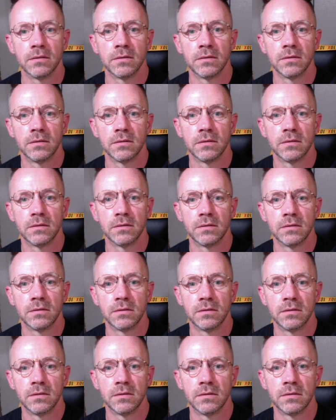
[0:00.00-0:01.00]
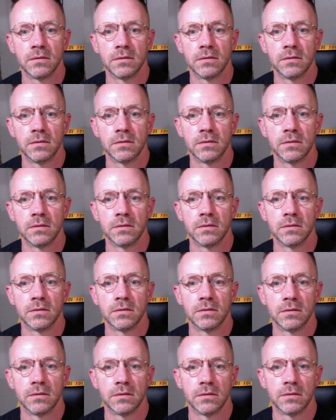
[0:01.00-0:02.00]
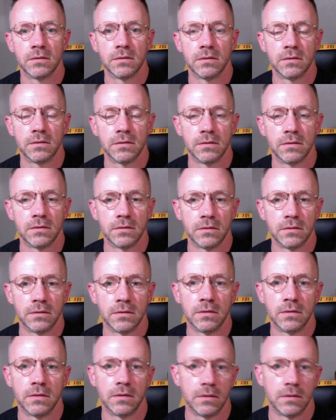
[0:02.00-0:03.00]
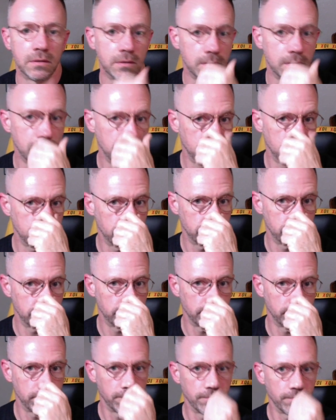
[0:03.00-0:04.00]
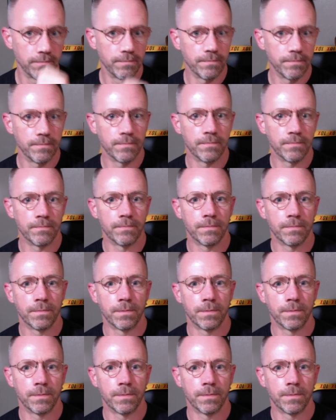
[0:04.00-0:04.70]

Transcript: [no speech]